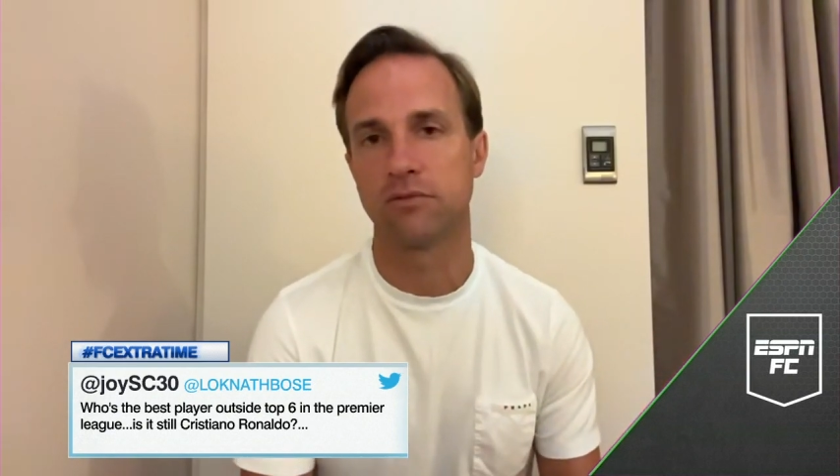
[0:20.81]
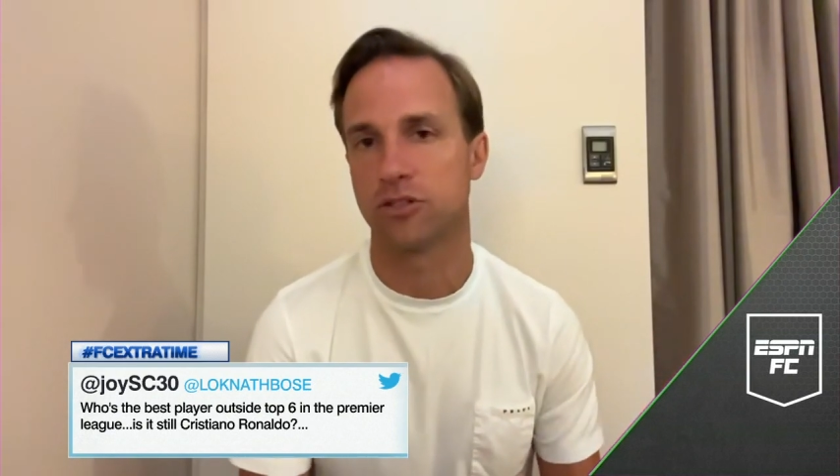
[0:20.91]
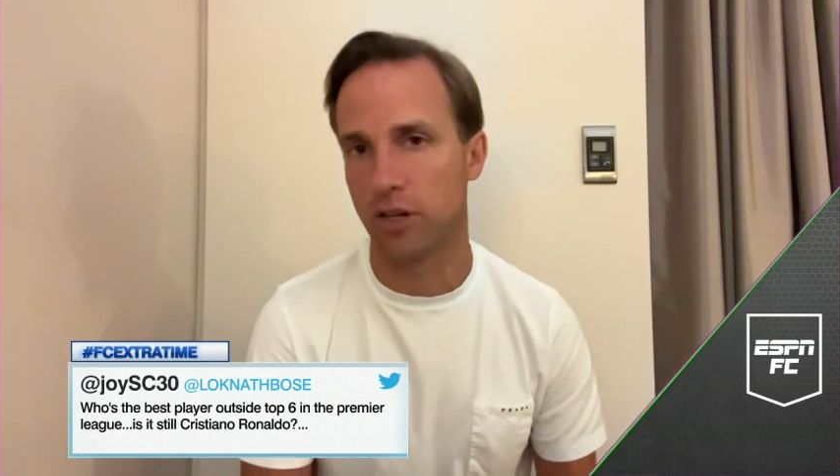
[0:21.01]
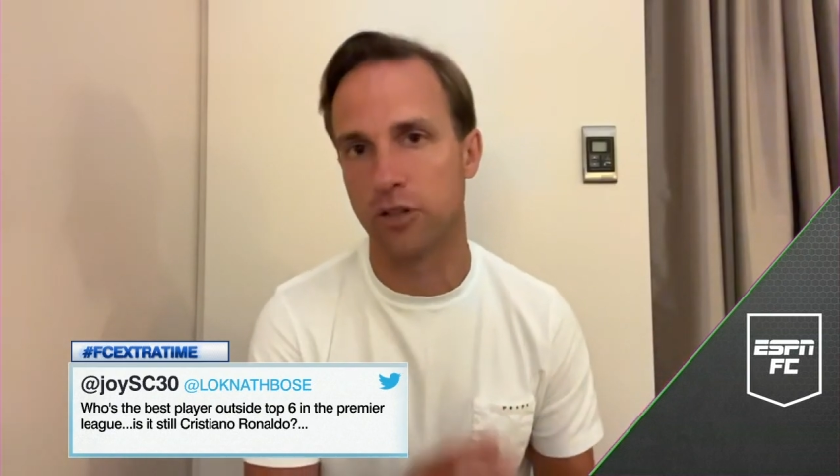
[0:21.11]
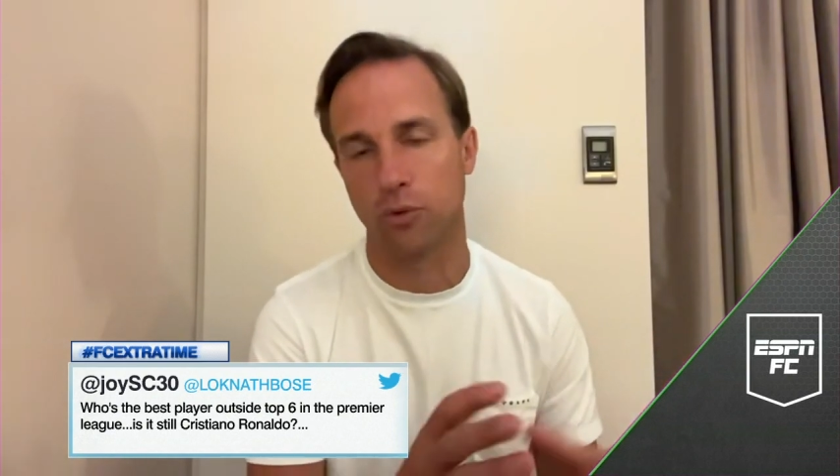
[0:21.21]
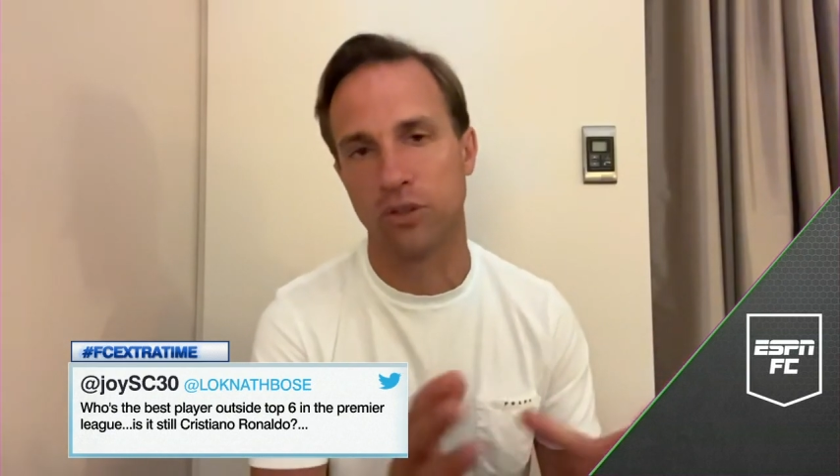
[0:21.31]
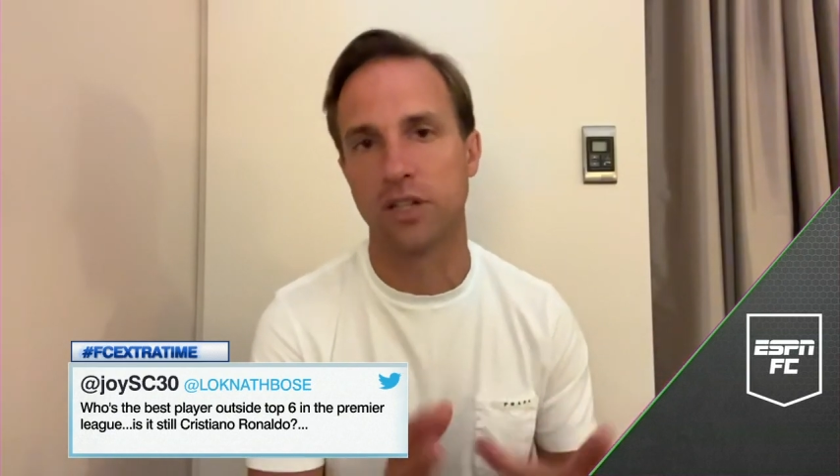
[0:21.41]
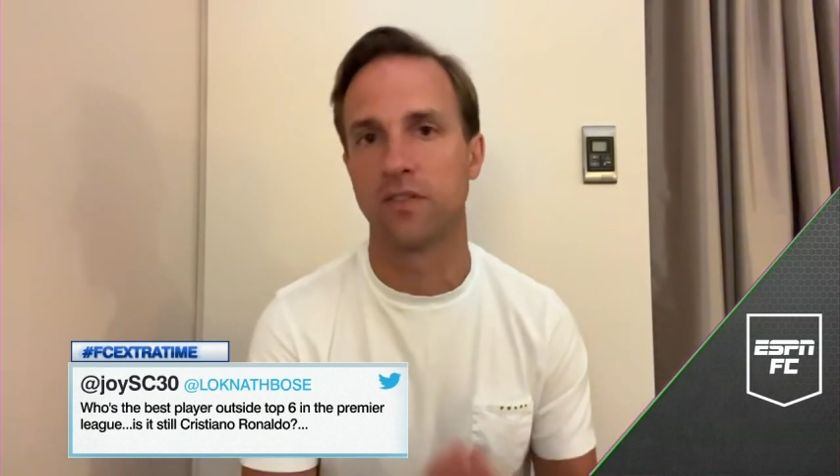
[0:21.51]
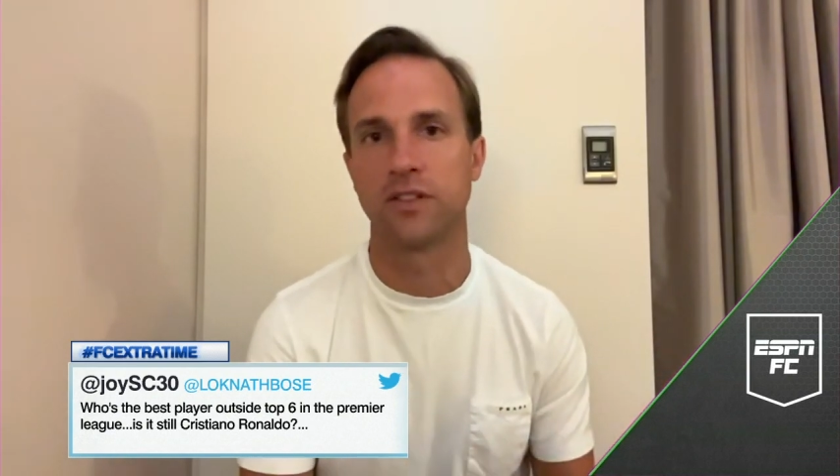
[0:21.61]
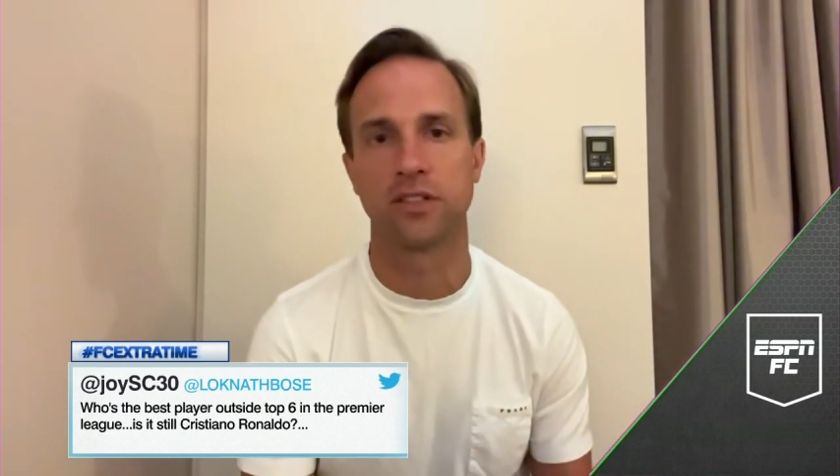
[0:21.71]
certainly towards the
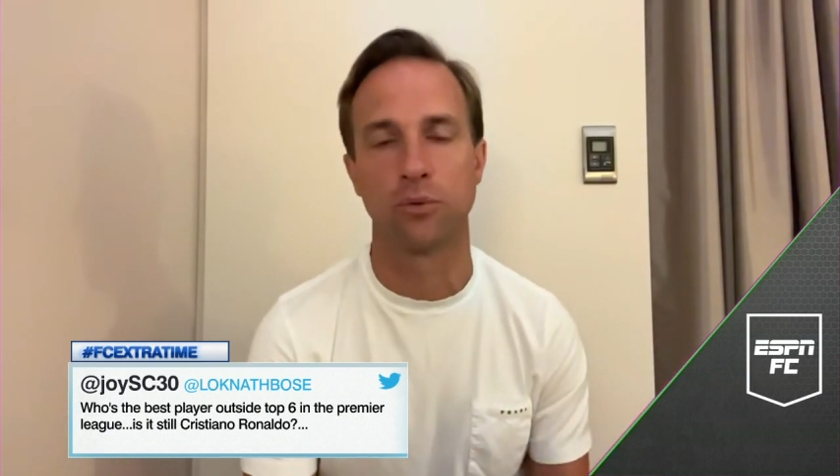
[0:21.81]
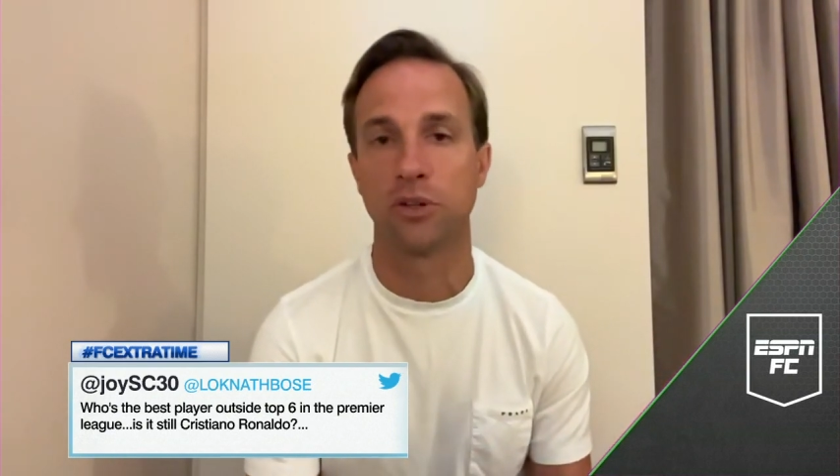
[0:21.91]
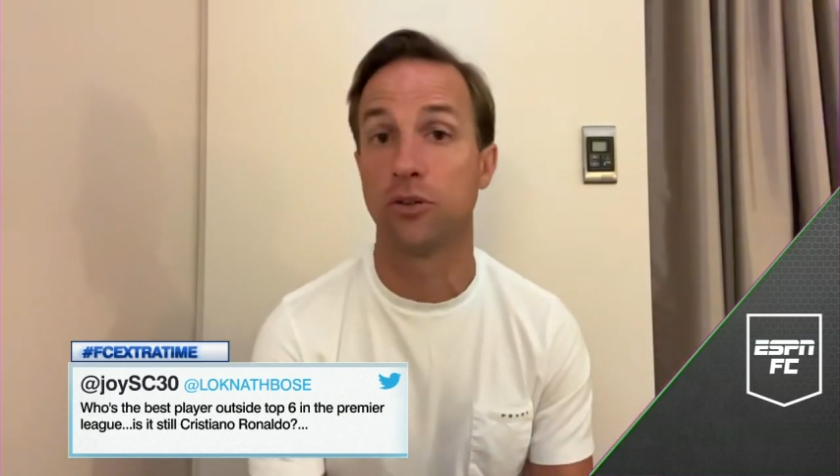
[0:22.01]
end of the season with